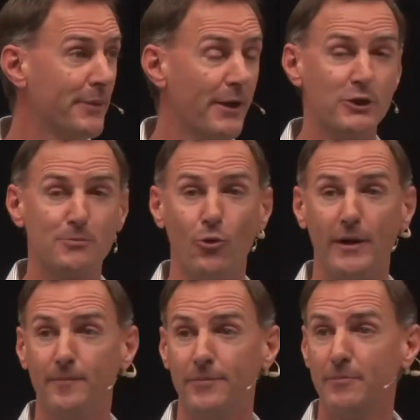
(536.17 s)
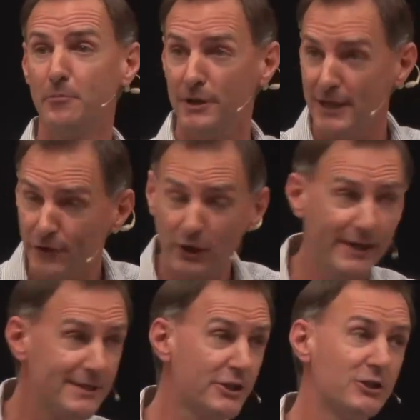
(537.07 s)
at this point. But
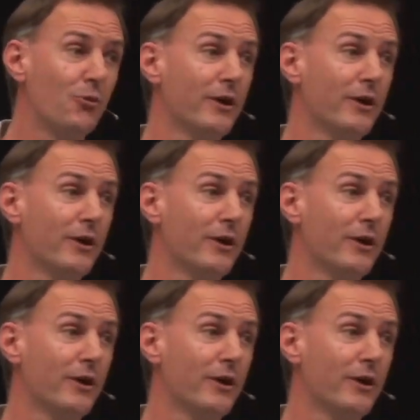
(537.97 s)
nevertheless, this is what he